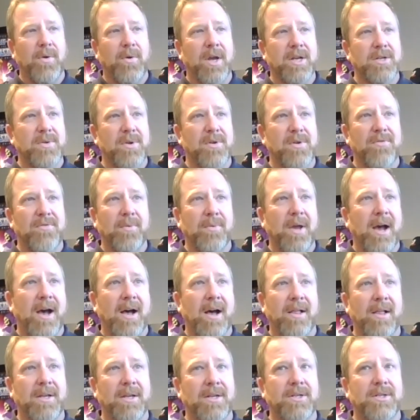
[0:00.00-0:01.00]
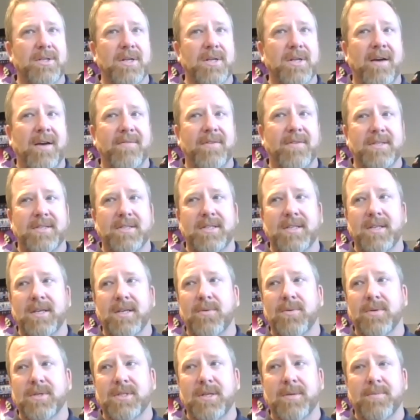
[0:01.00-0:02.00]
Graduated from college,
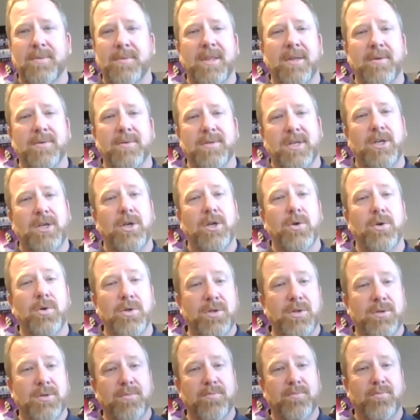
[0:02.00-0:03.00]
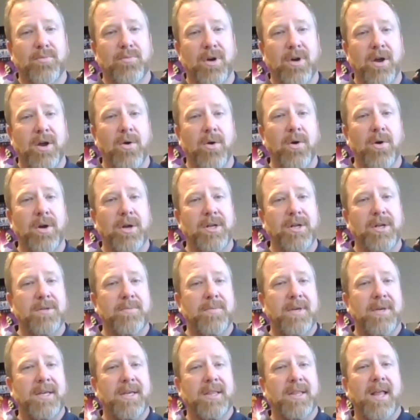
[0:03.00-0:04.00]
obviously, was something that was a huge priority
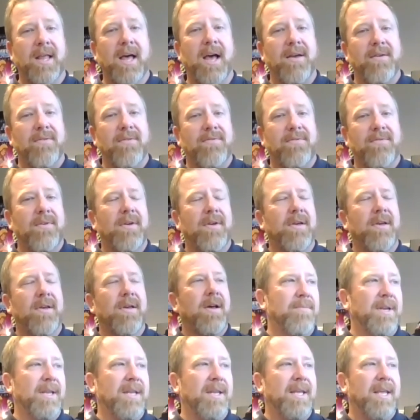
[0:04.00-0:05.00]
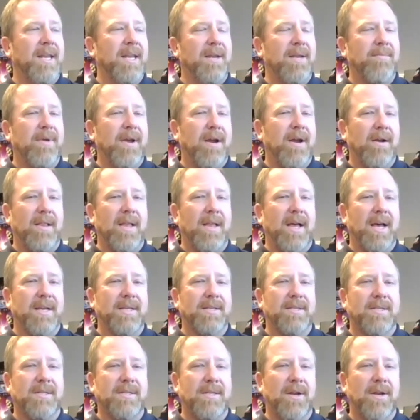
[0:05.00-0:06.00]
to me in life. But getting
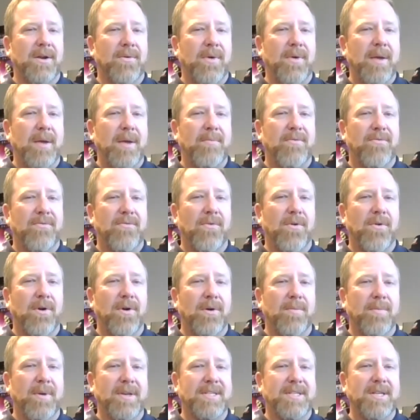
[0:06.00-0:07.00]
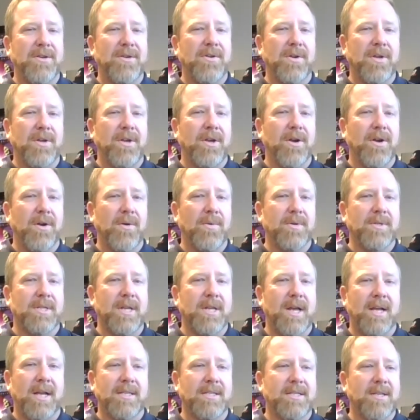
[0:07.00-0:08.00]
paralyzed, right before my senior year was
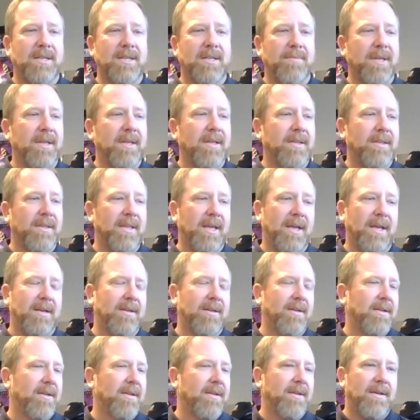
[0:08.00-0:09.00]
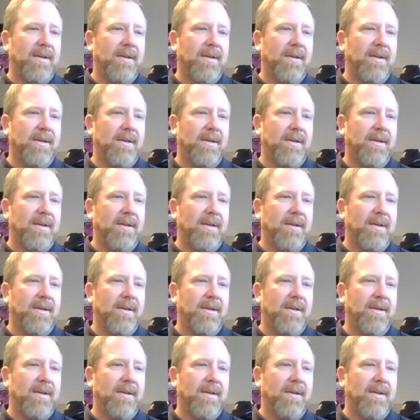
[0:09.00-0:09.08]
not something that